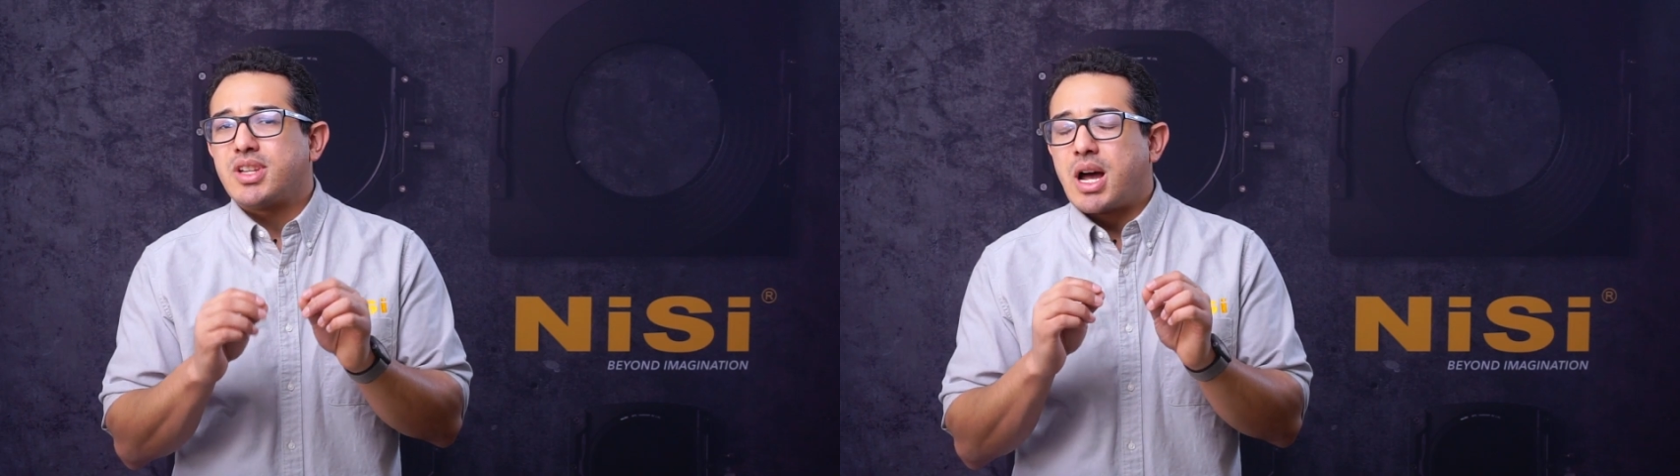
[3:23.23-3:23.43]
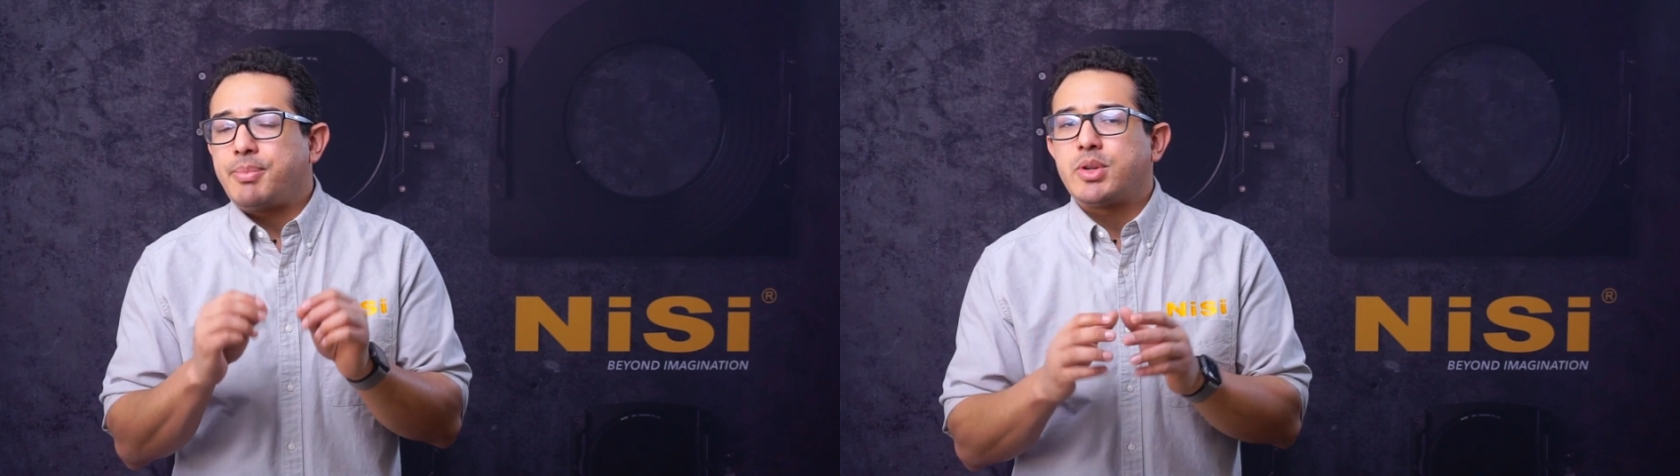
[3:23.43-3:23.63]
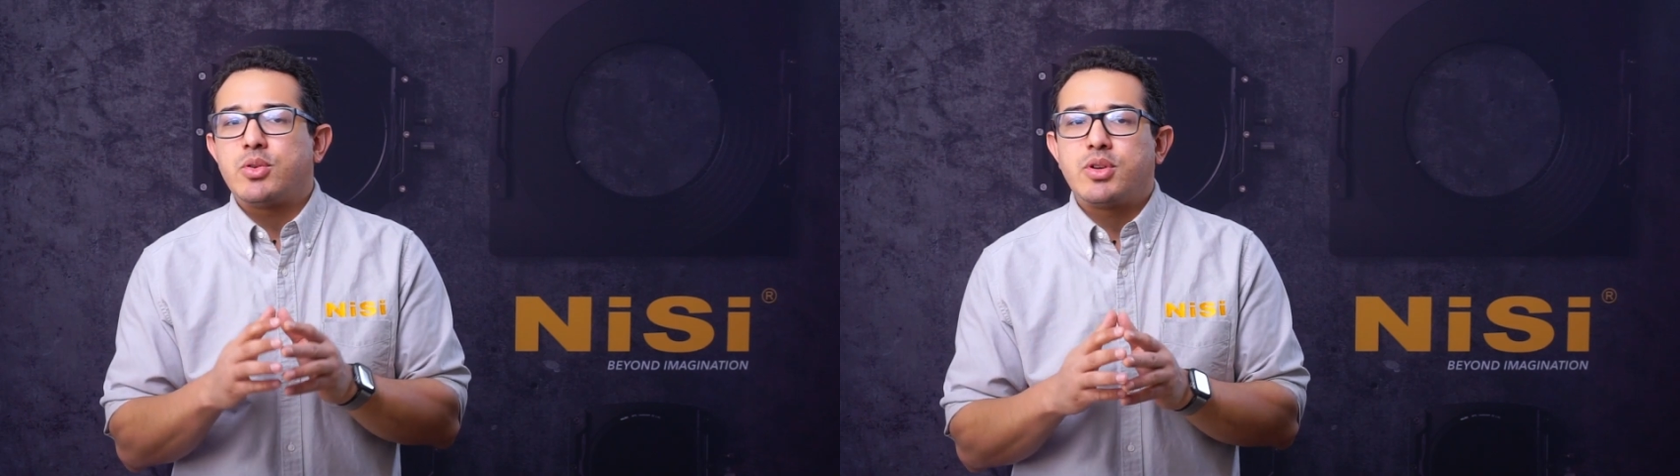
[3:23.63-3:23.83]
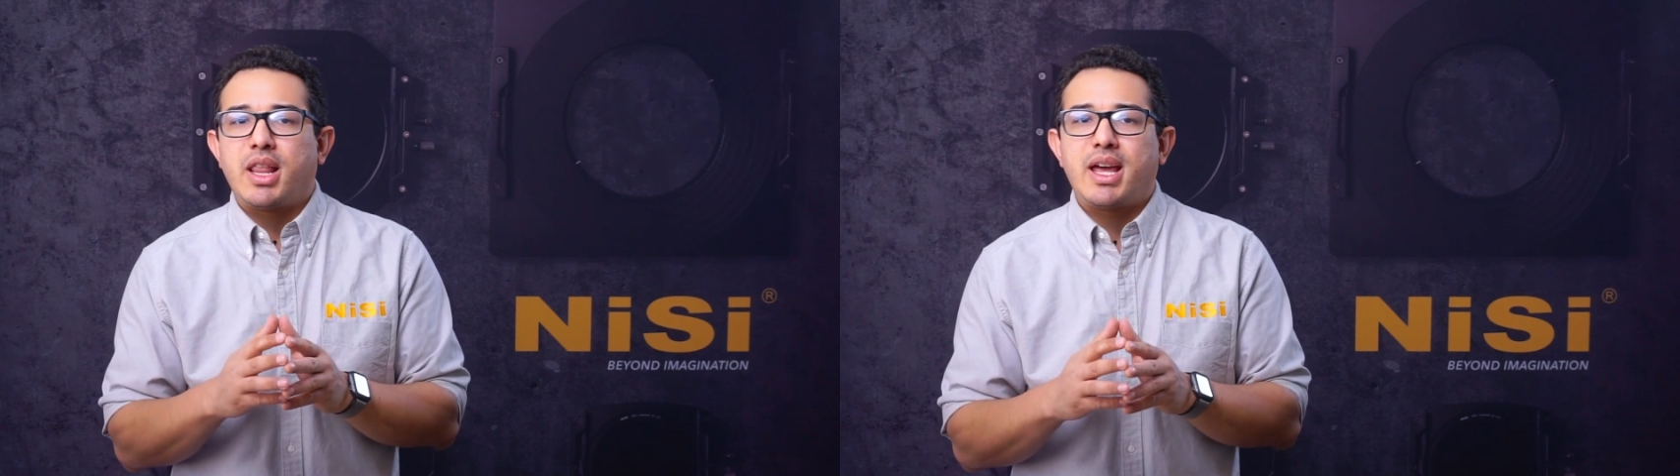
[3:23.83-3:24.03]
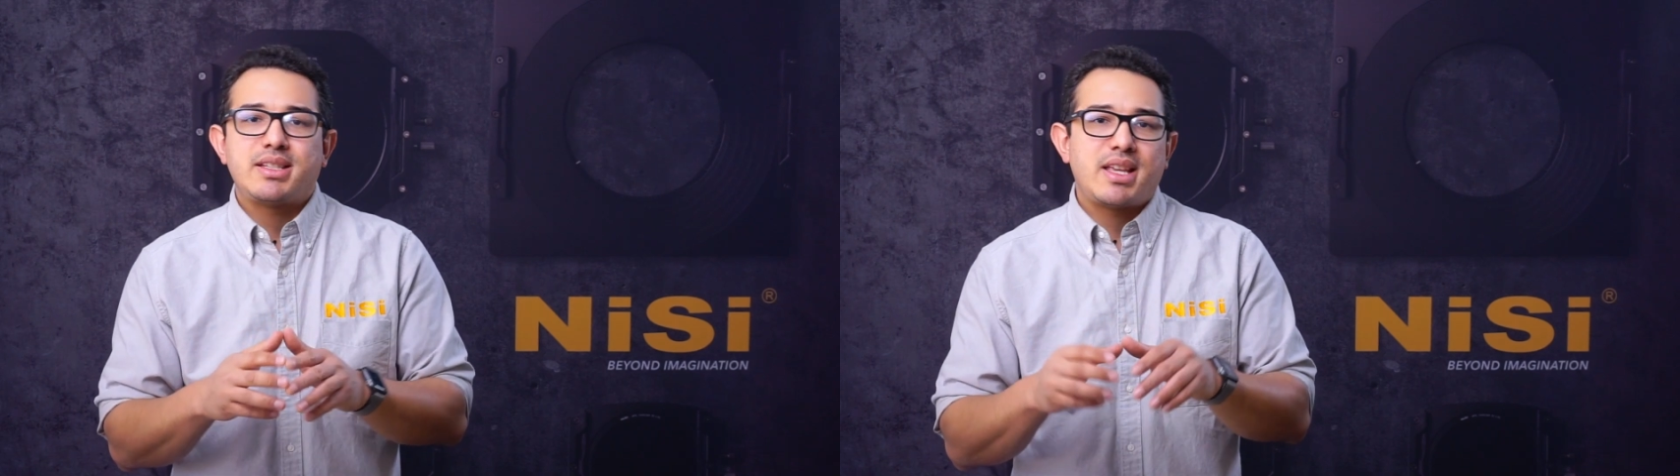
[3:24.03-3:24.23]
optical
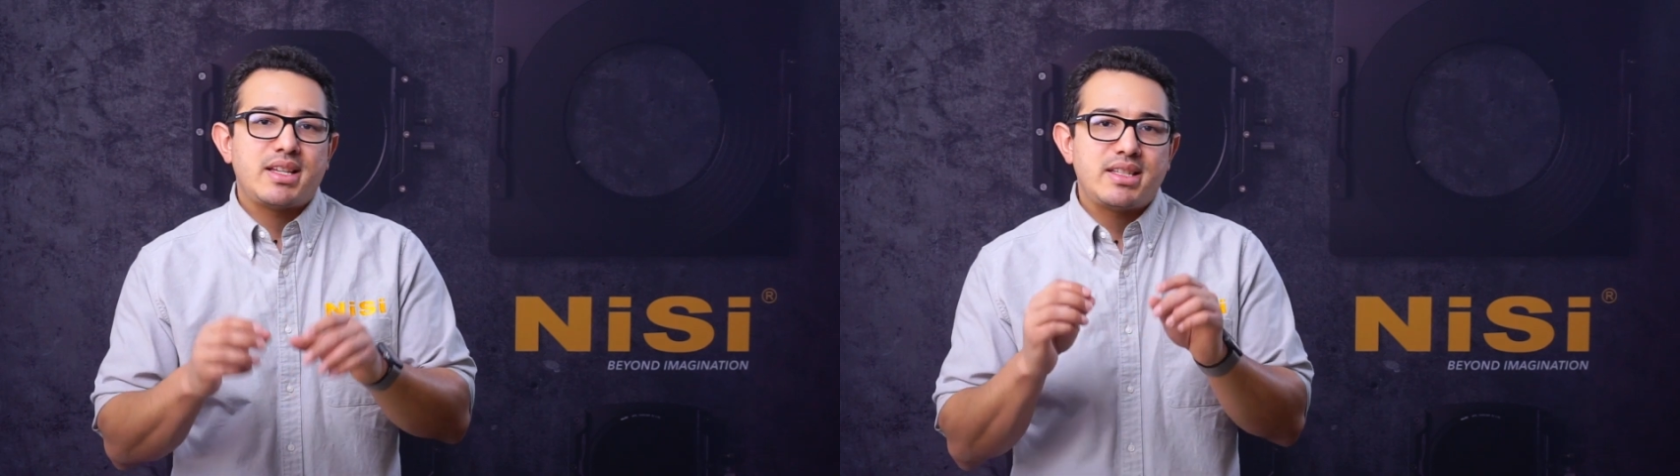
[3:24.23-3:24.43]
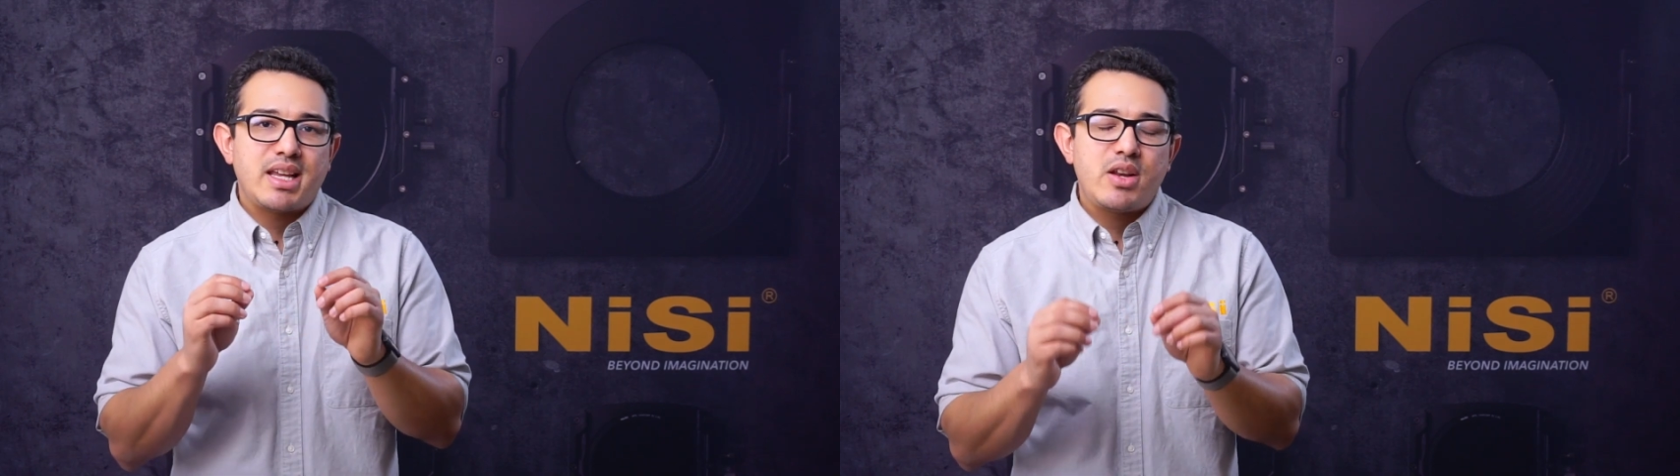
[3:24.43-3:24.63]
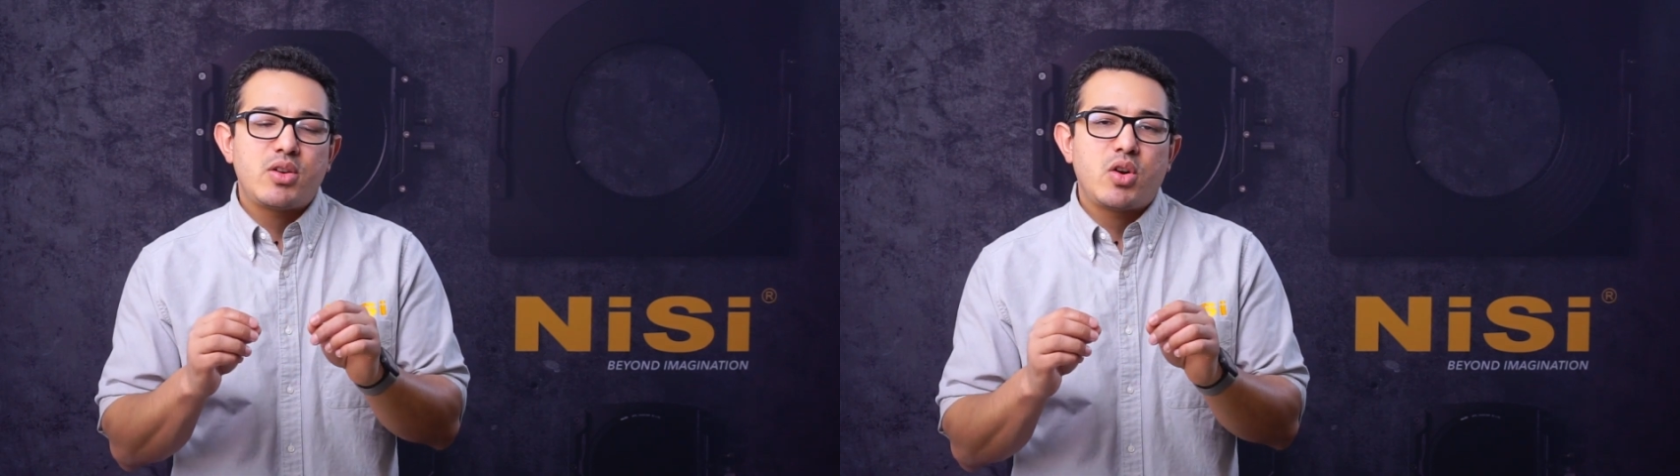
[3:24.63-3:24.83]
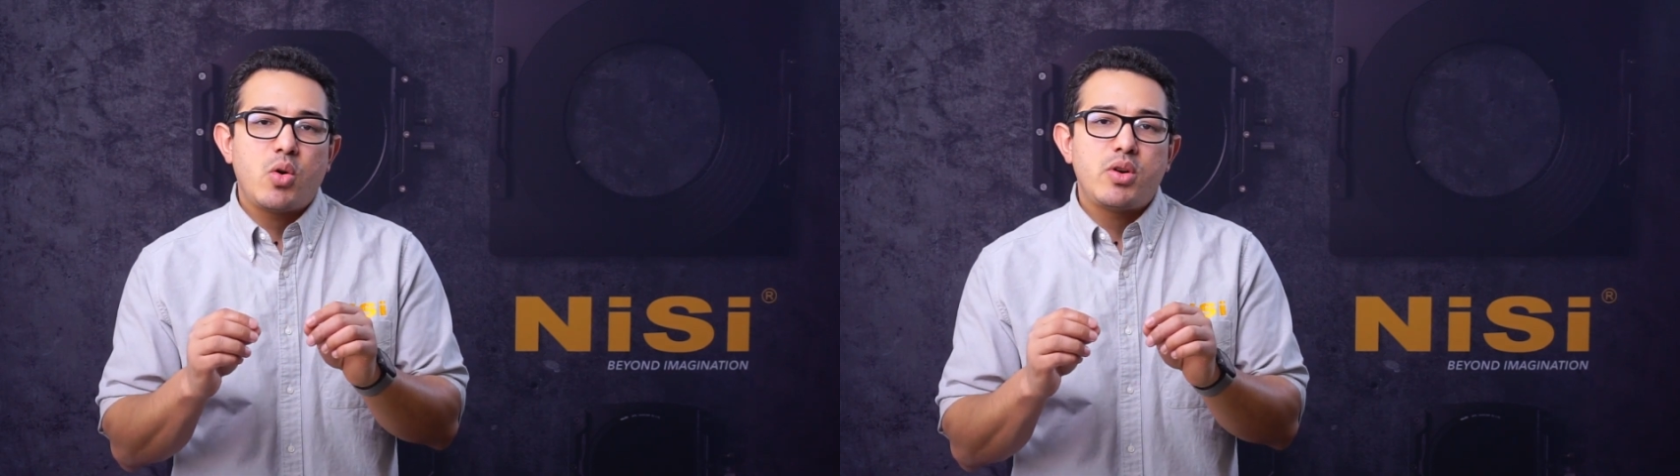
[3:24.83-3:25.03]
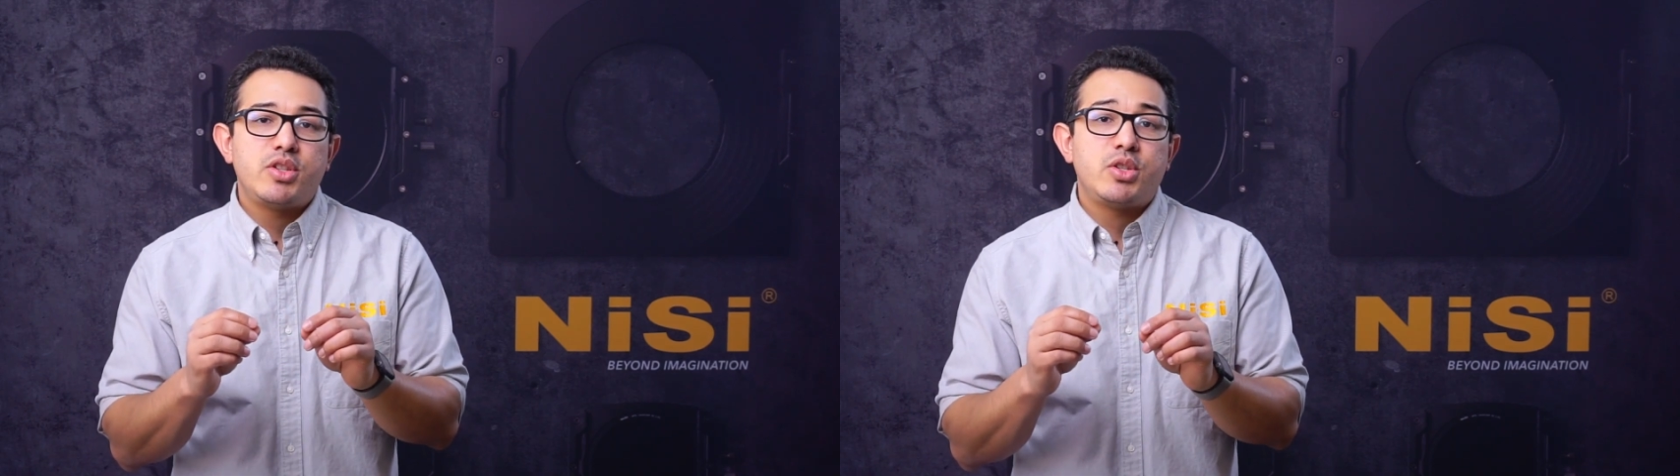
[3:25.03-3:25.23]
glass that is nano-coated